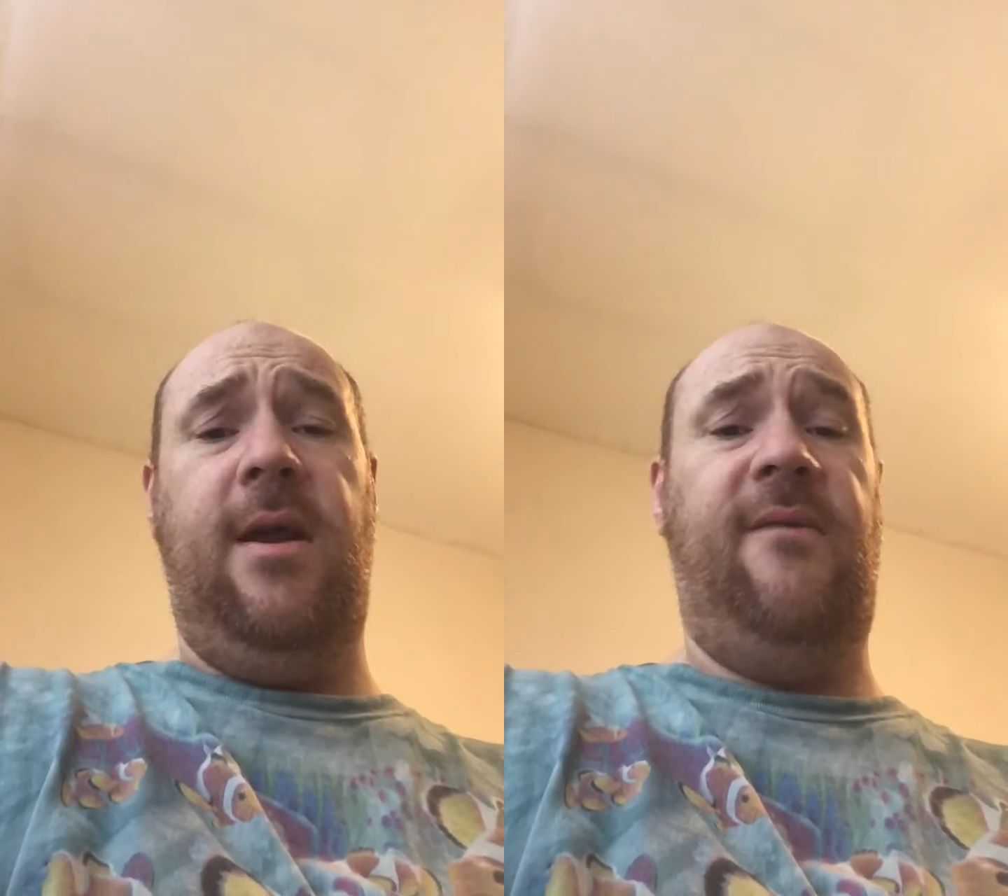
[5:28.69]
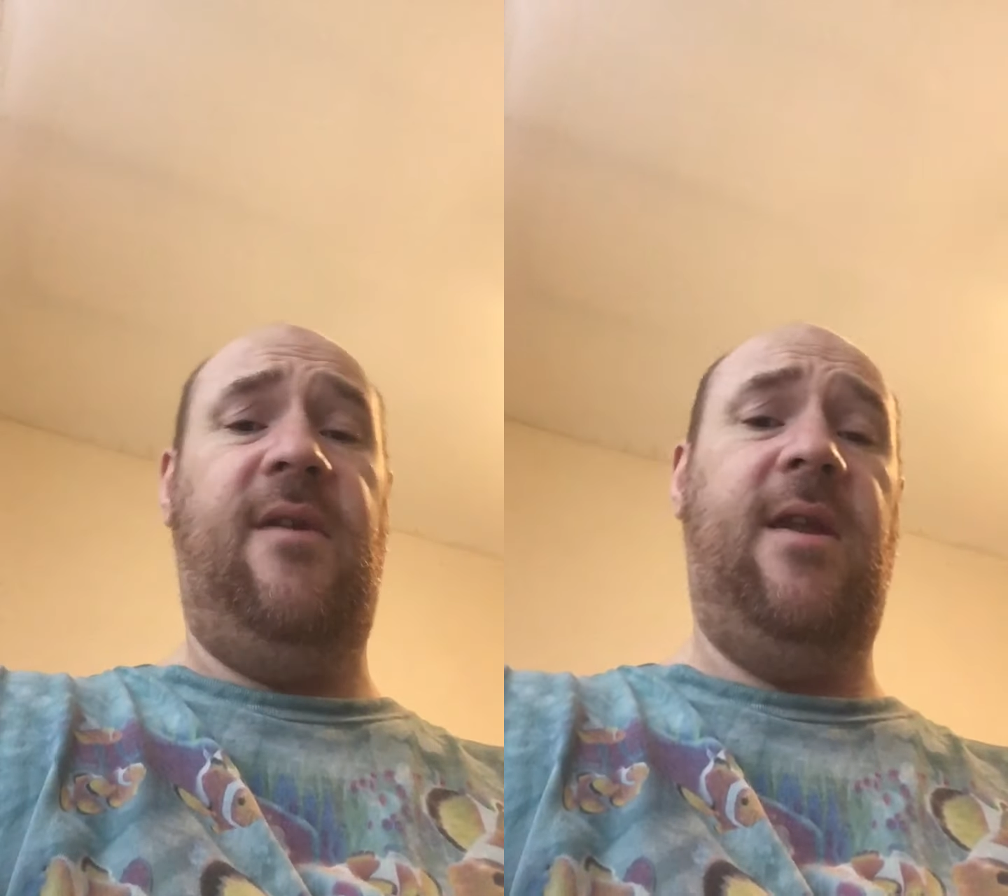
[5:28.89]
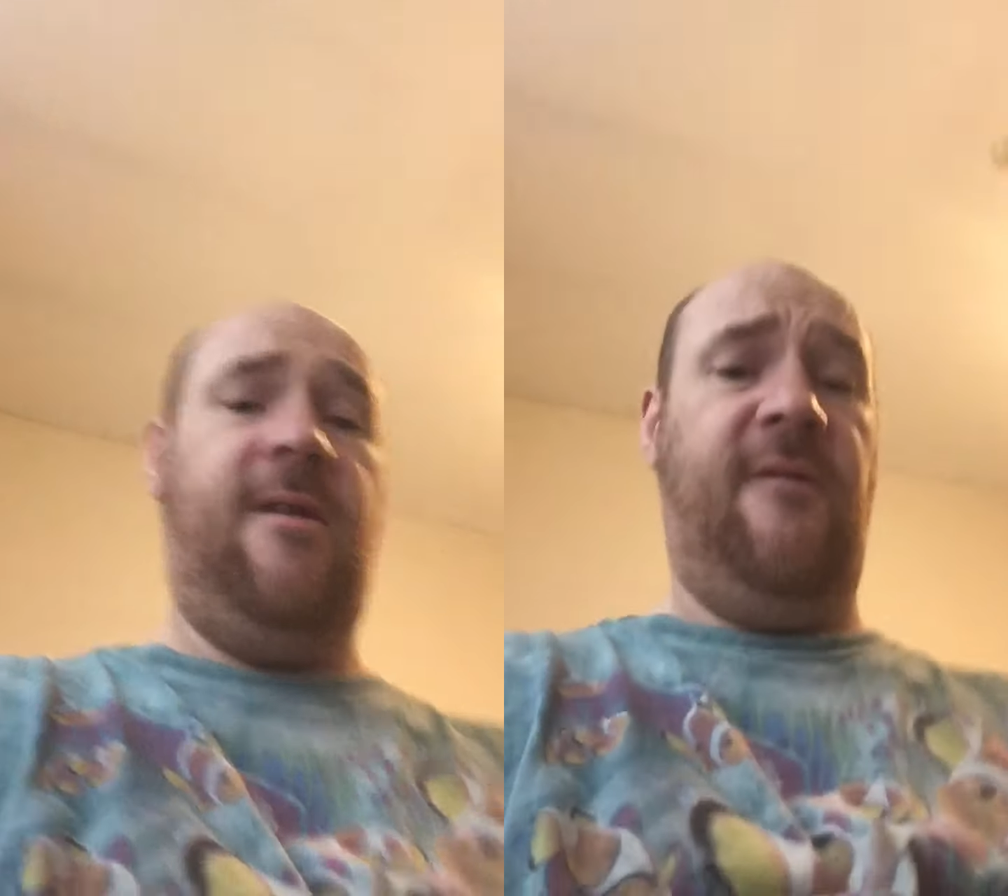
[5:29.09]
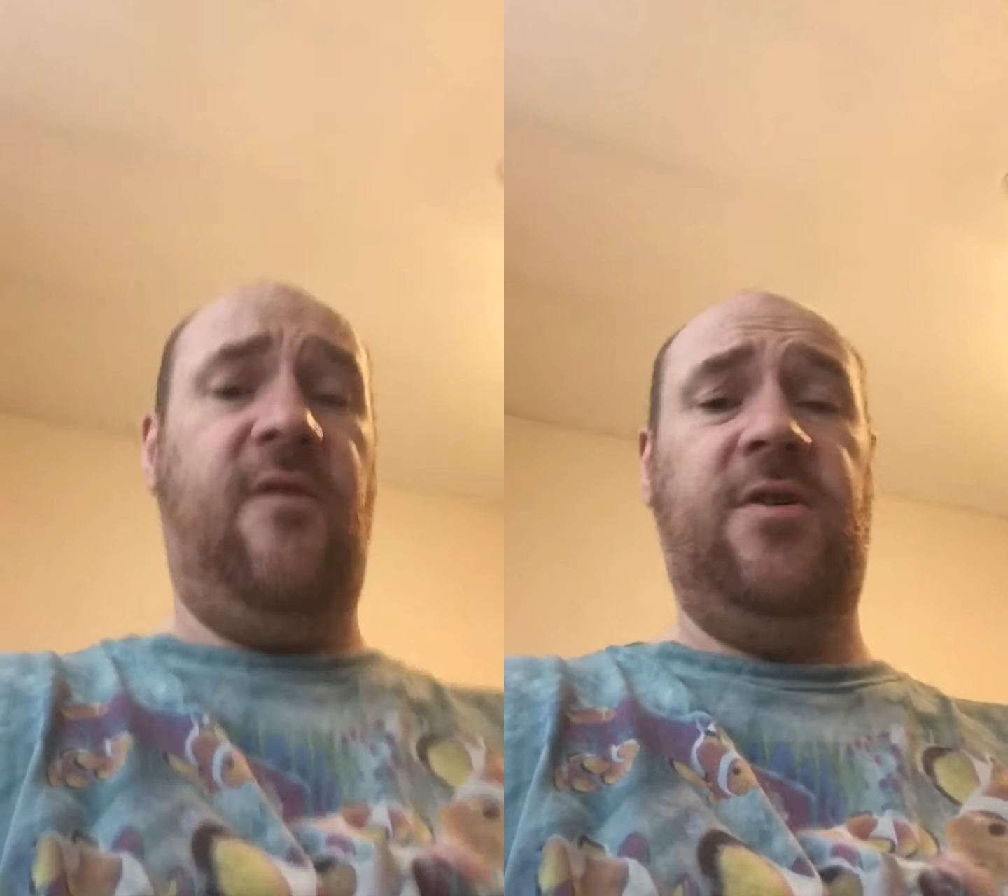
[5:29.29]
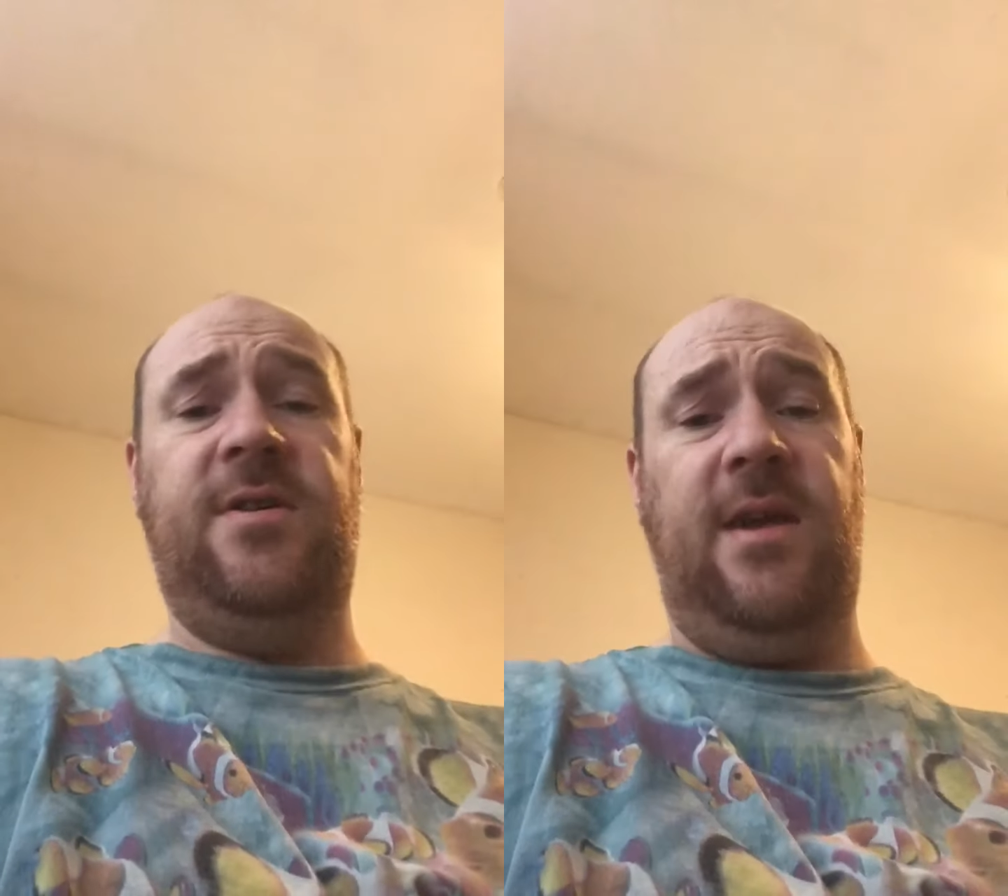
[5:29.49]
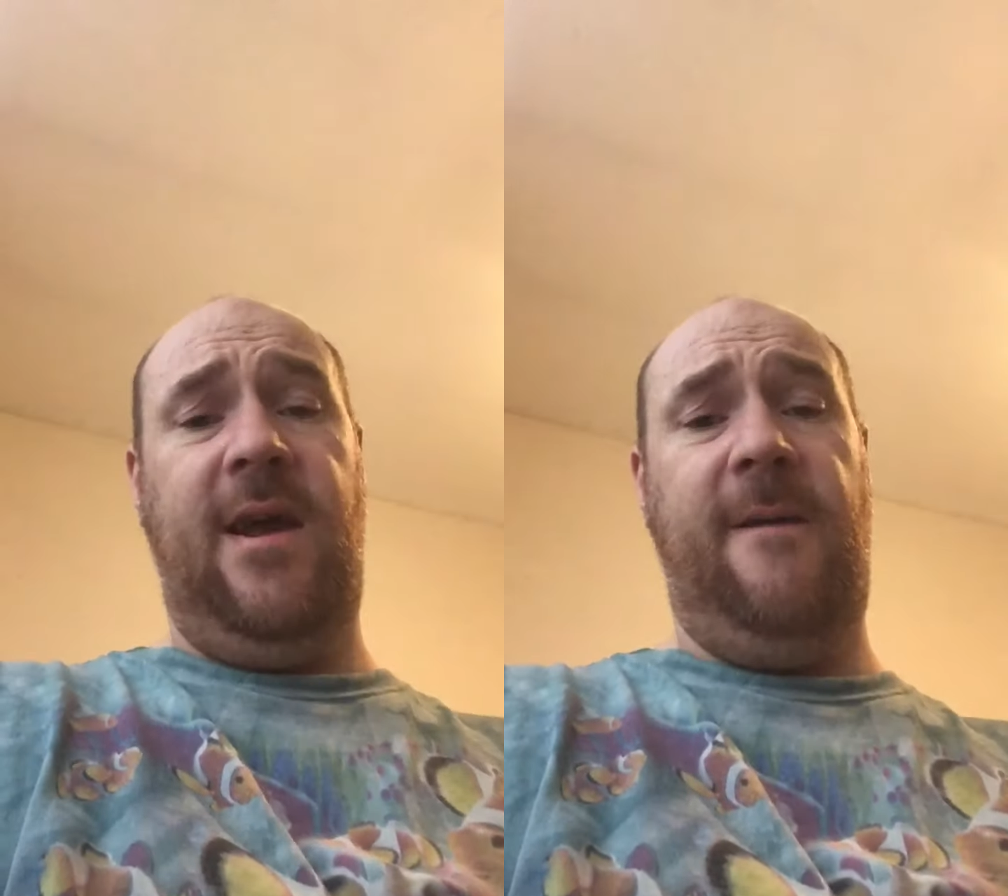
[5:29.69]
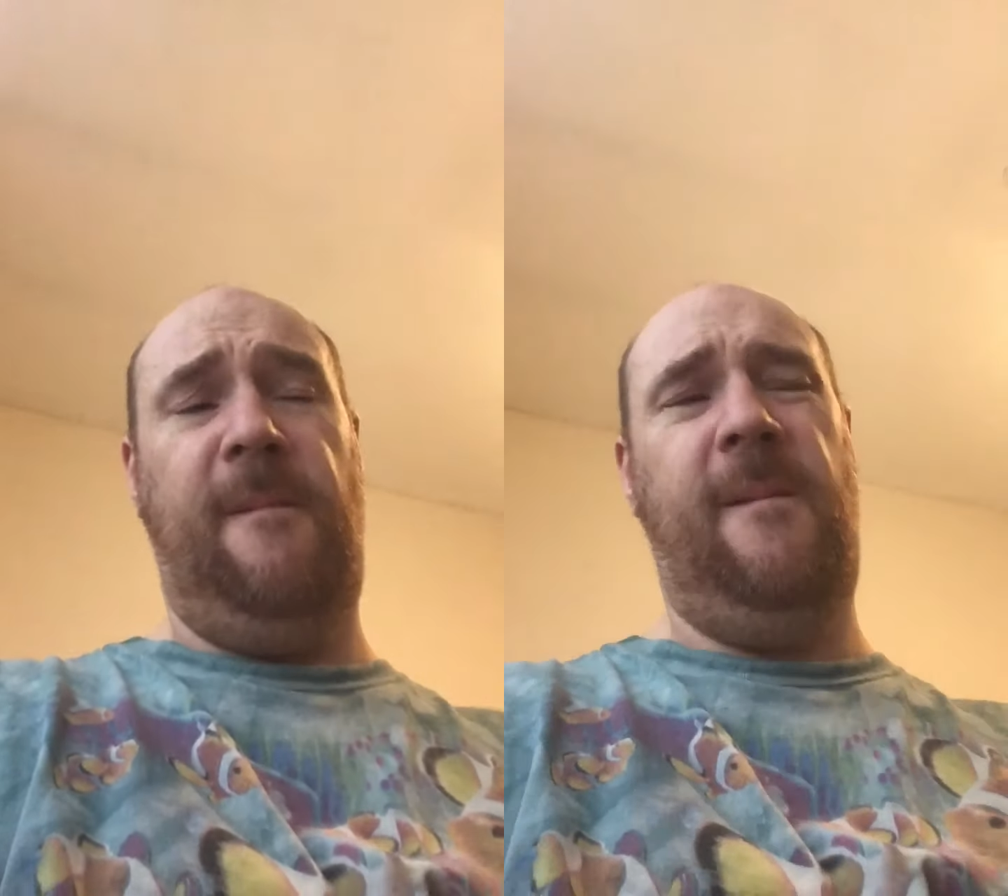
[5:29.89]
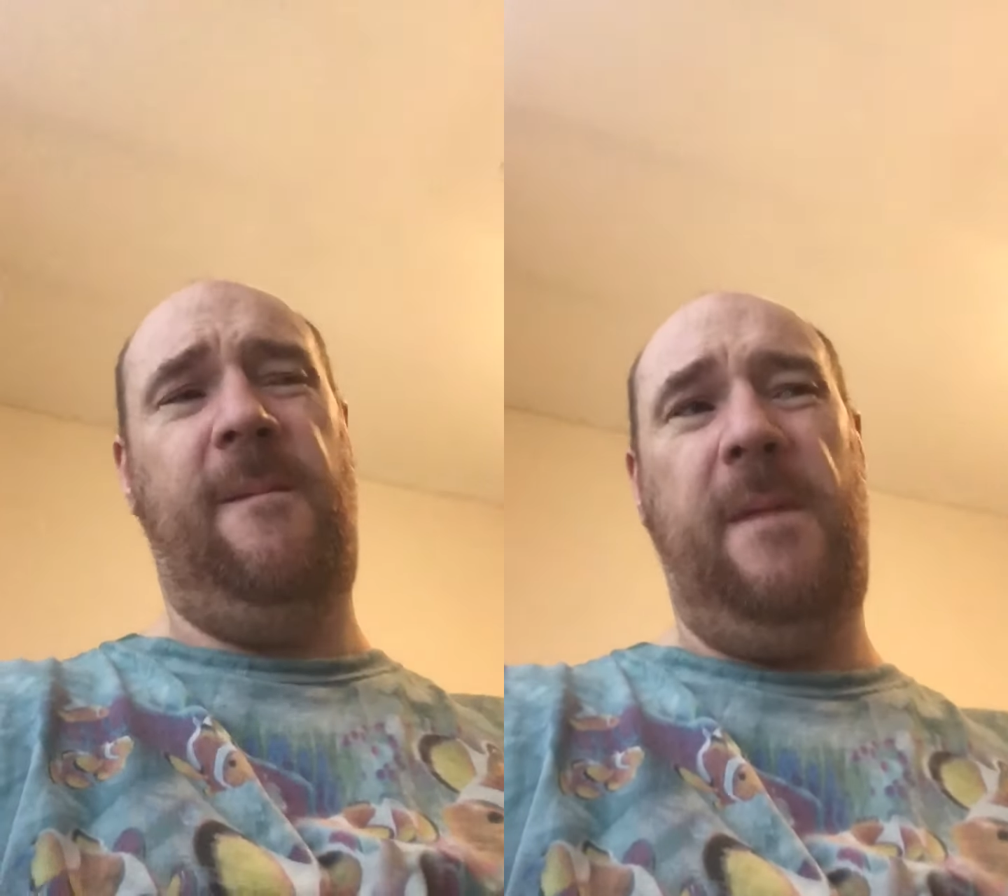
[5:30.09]
anything in the first time,
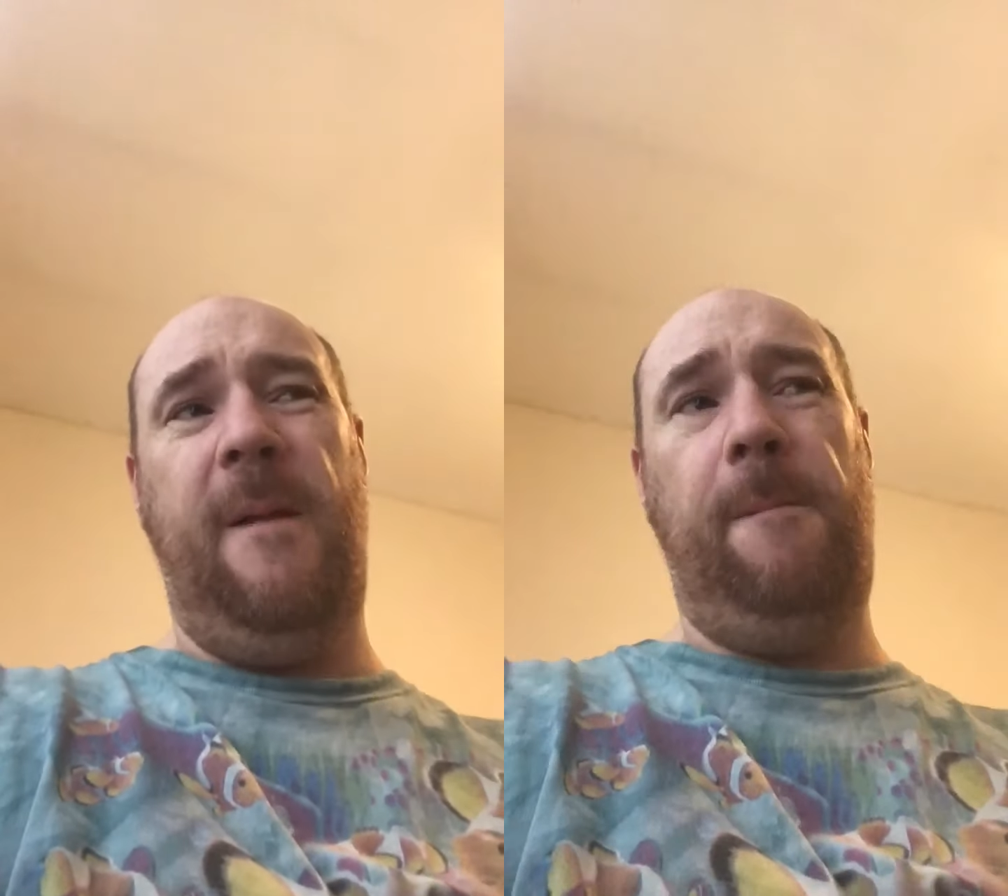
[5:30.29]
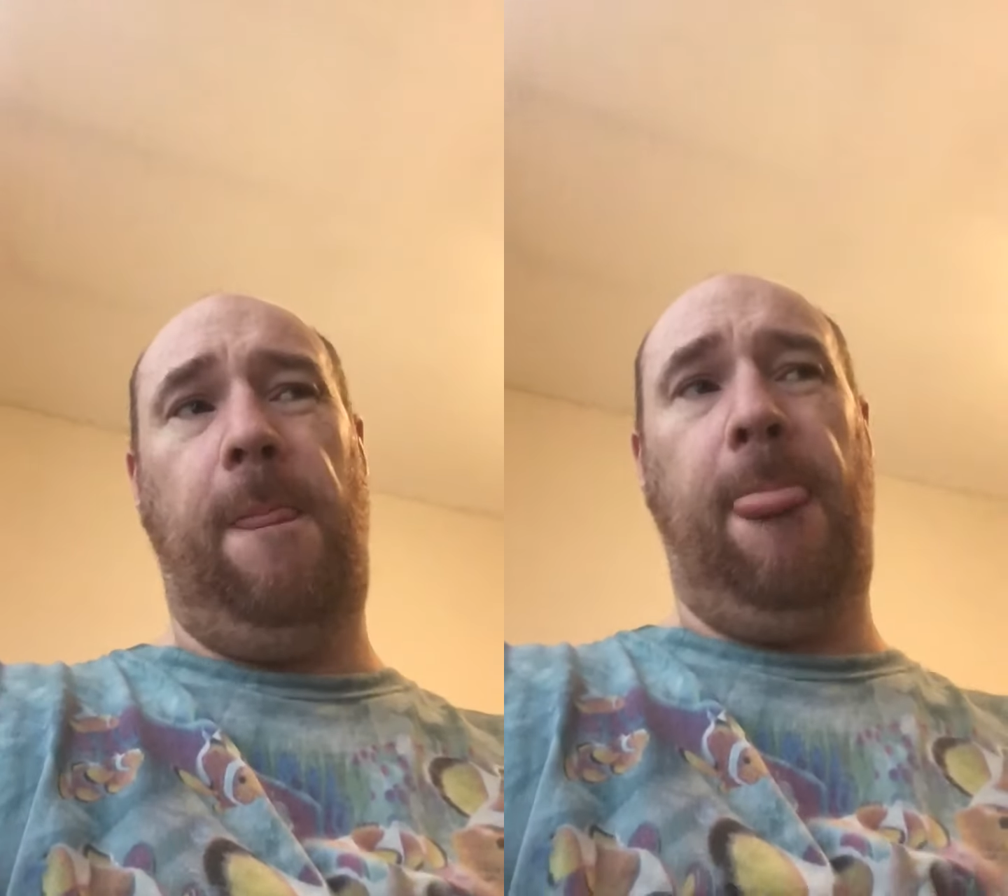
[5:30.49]
then